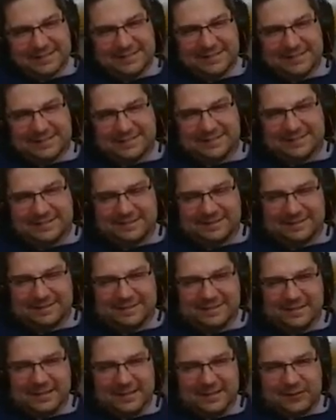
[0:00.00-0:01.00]

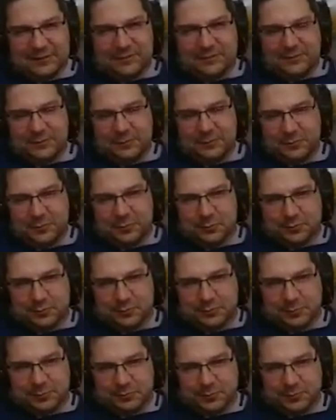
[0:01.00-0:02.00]

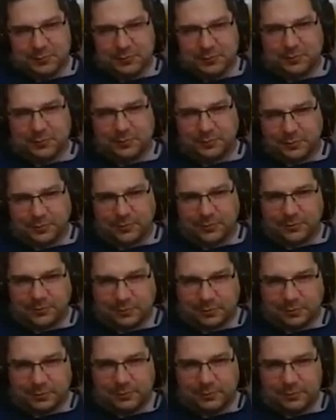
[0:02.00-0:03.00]

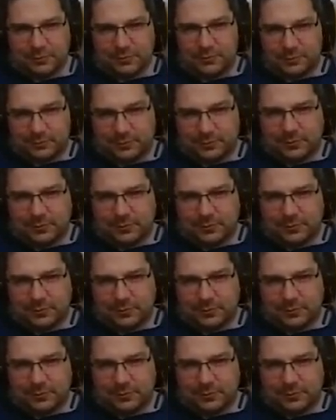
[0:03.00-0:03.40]
No words are spoken by the person on screen.